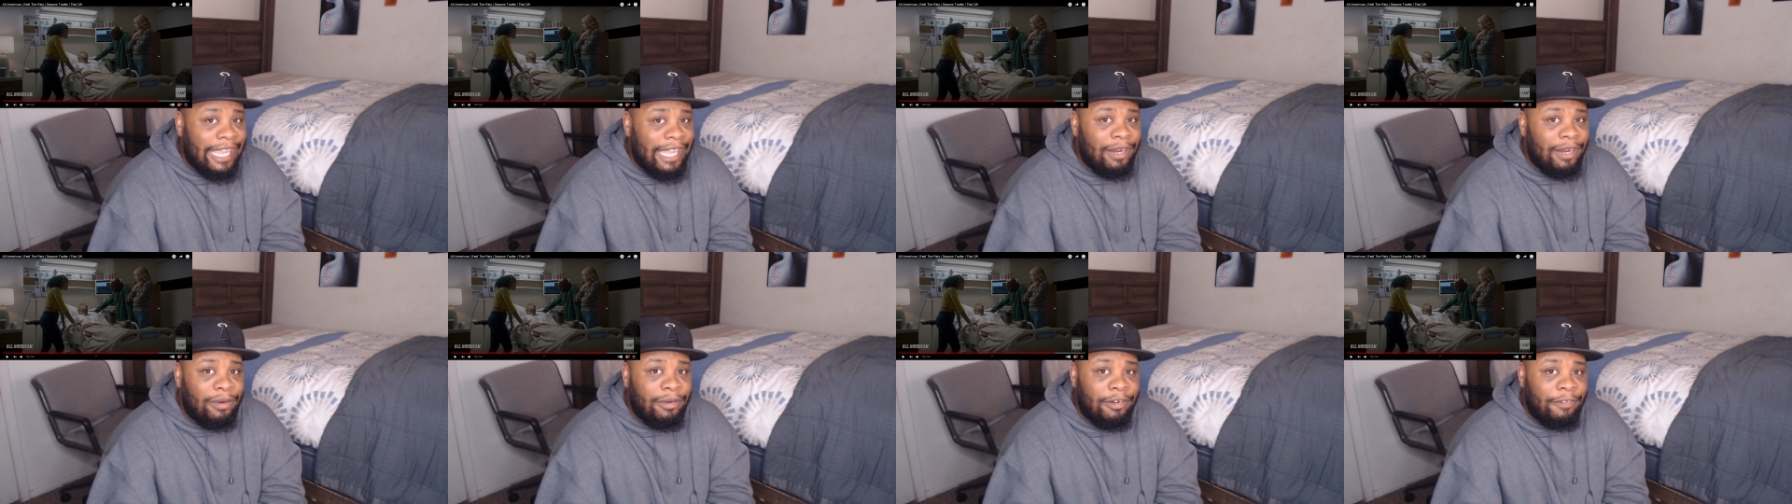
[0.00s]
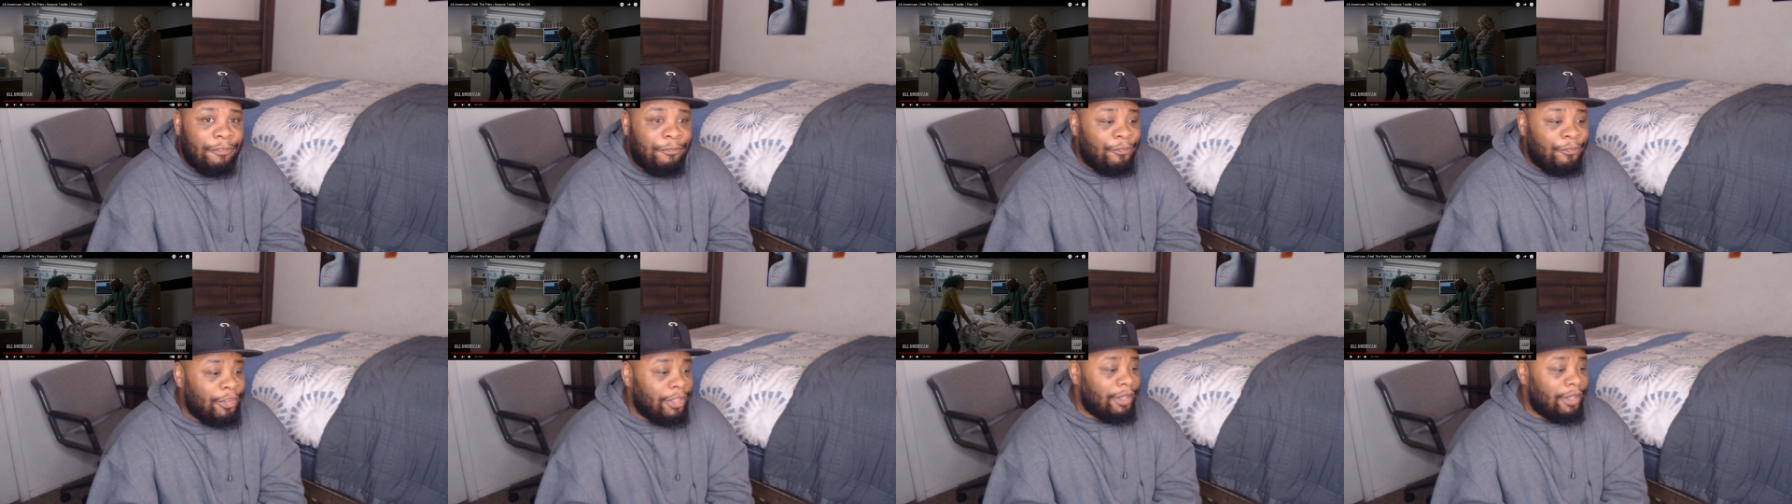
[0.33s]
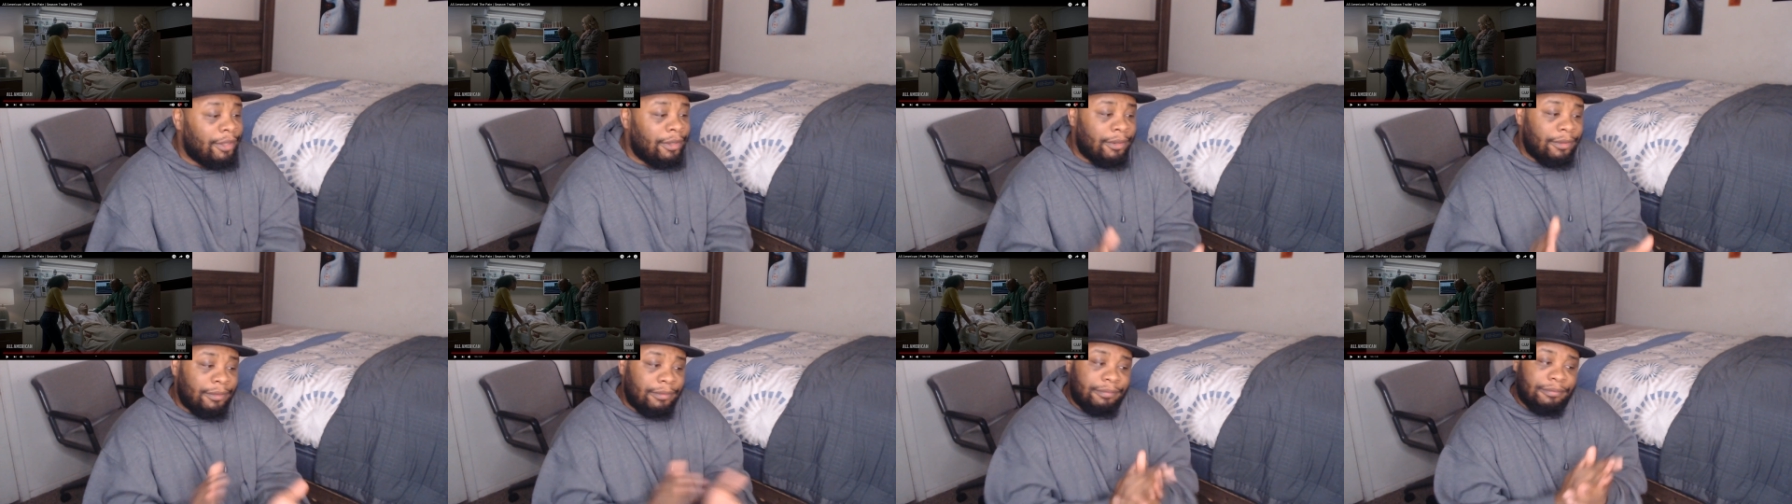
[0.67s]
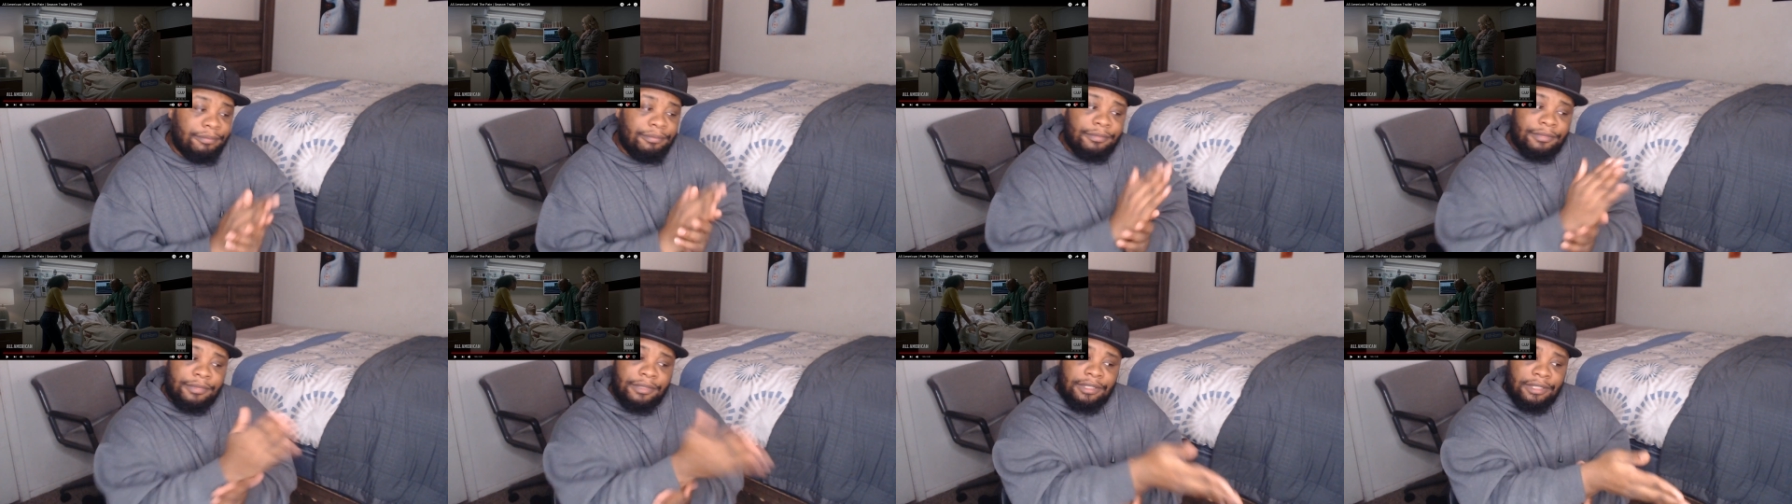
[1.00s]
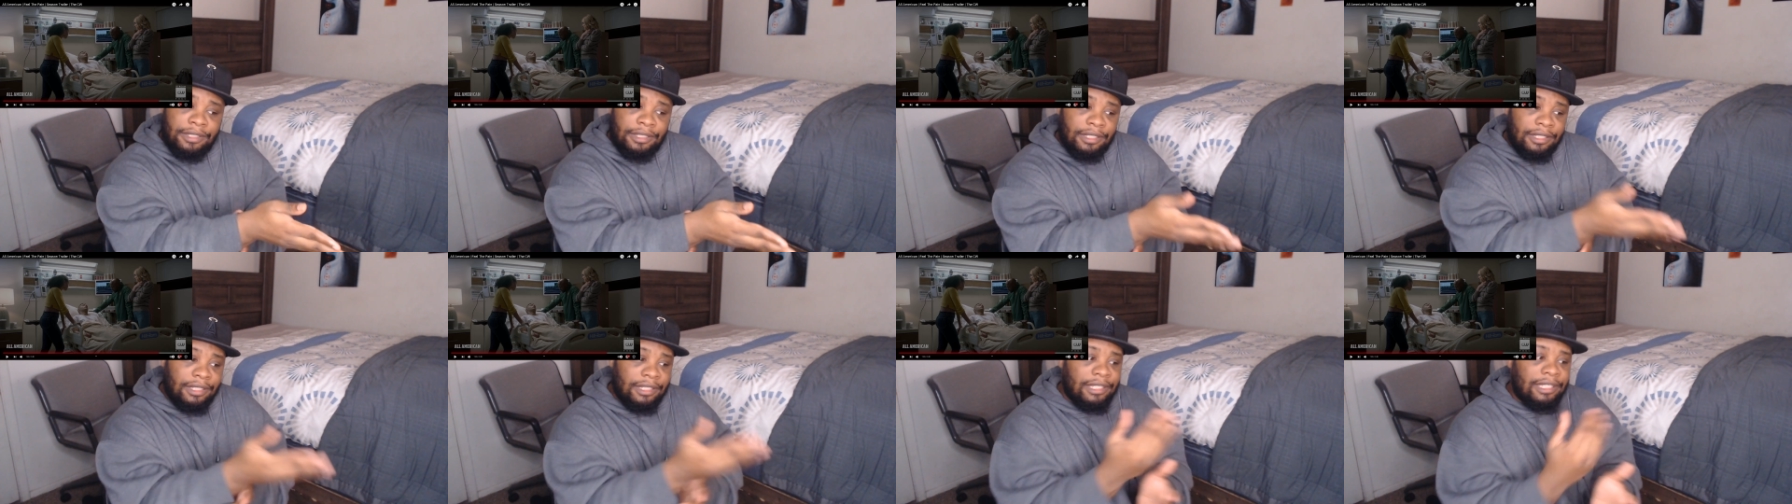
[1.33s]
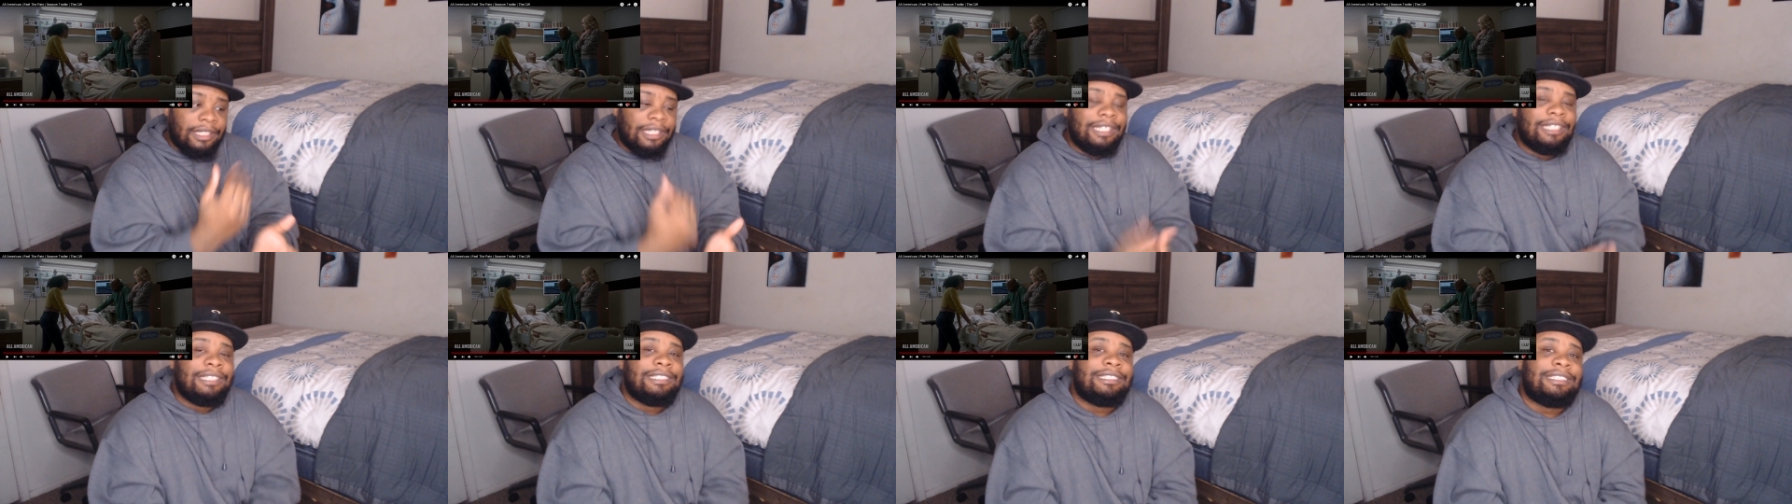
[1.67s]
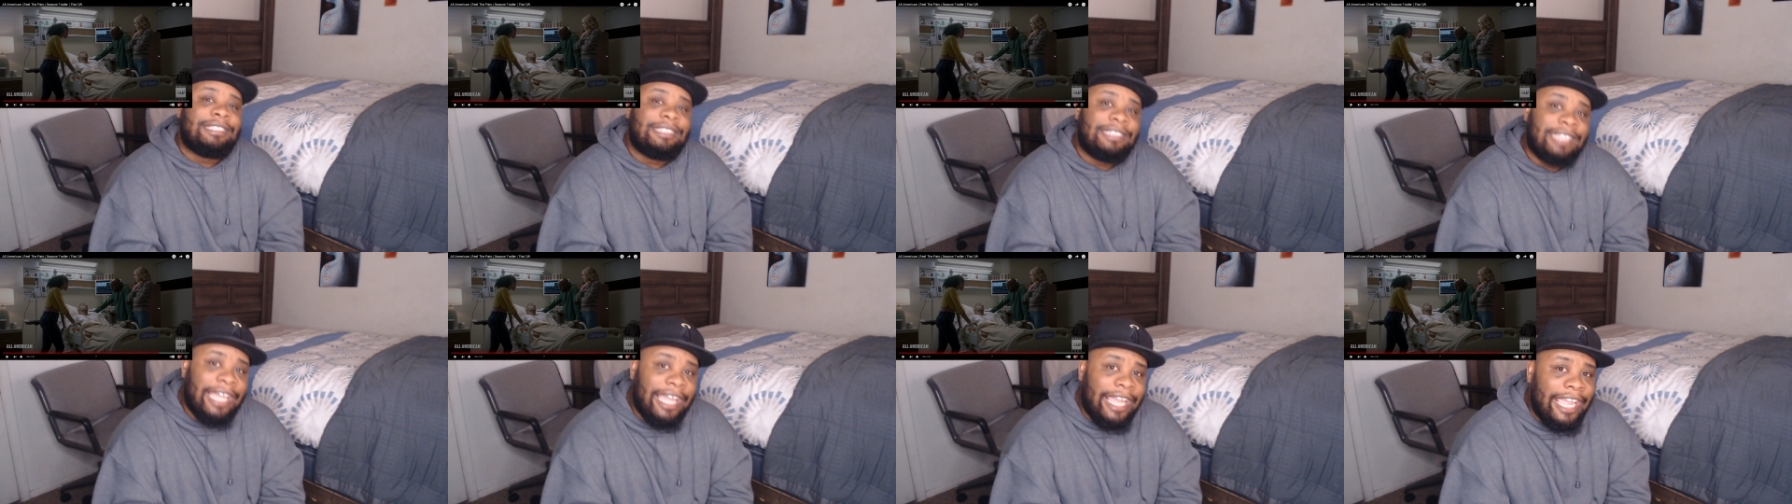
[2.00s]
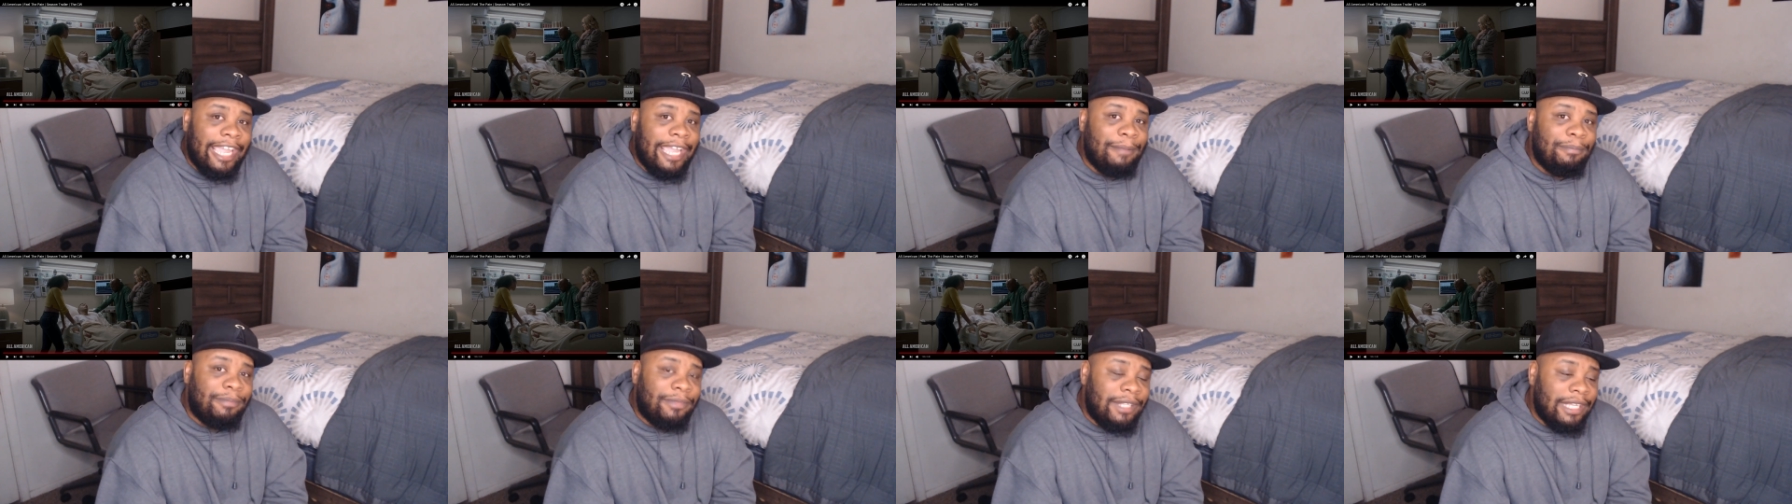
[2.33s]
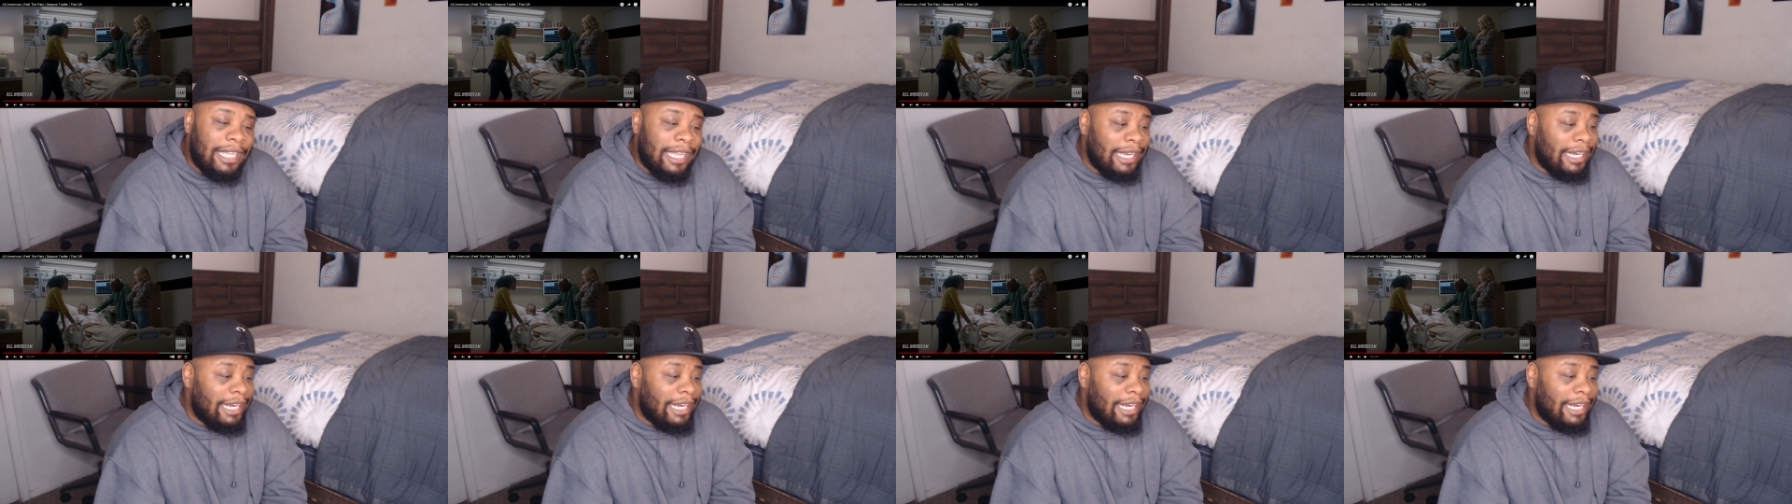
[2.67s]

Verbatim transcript: on the field. Same thing.